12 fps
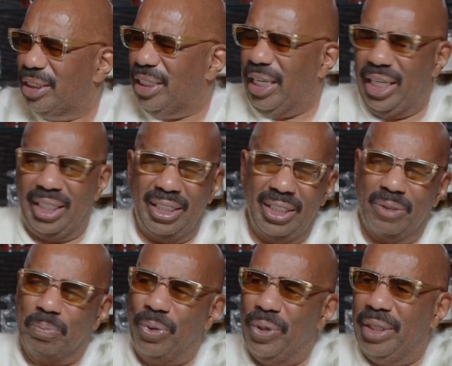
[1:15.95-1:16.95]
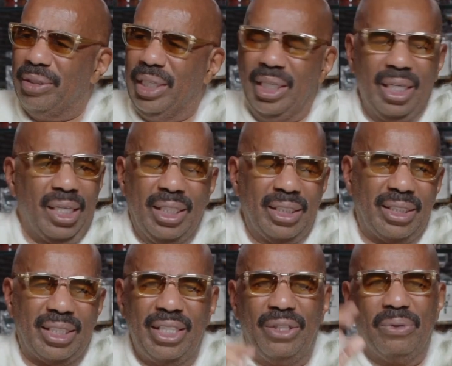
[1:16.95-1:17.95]
stage. This boy...
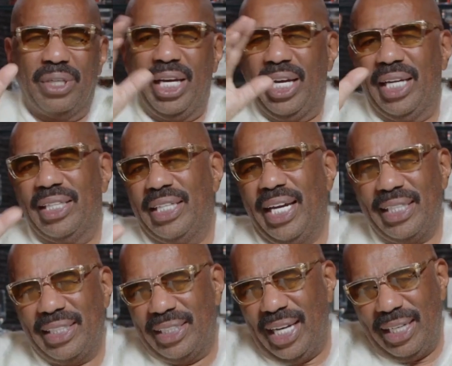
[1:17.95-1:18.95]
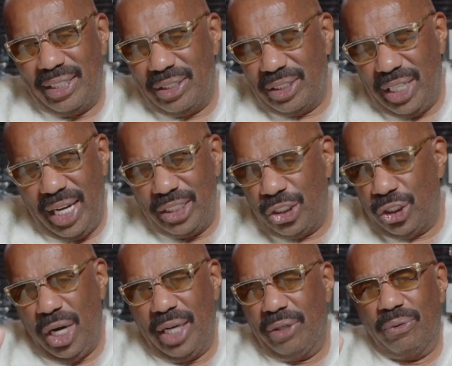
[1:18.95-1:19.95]
See, you can't... That
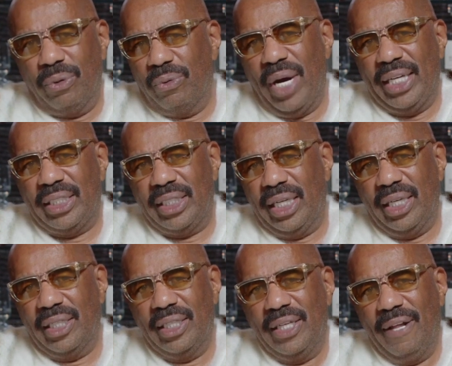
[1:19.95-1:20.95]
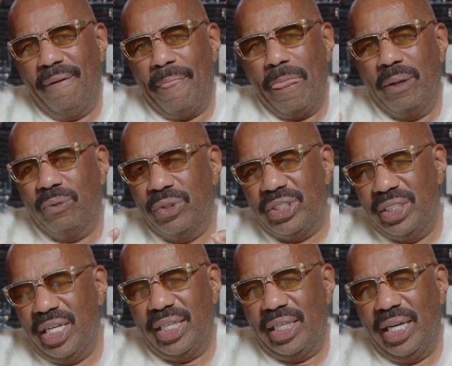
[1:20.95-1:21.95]
genre right there... was
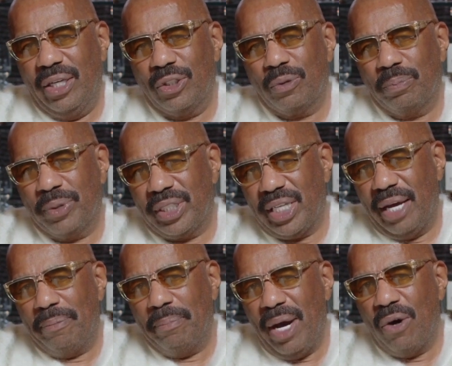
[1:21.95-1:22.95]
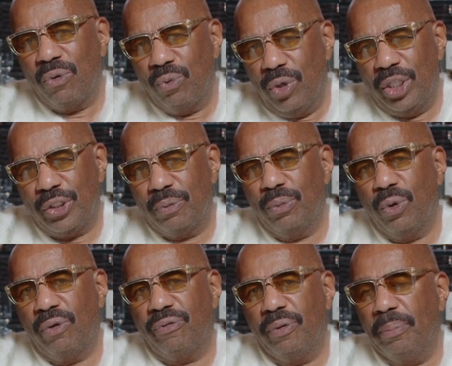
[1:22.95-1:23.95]
nothing else. But that Mount
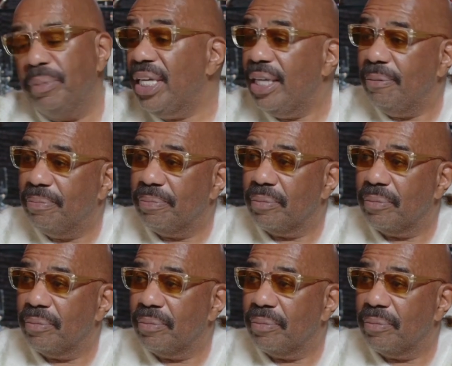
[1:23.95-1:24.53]
Rushmore for me,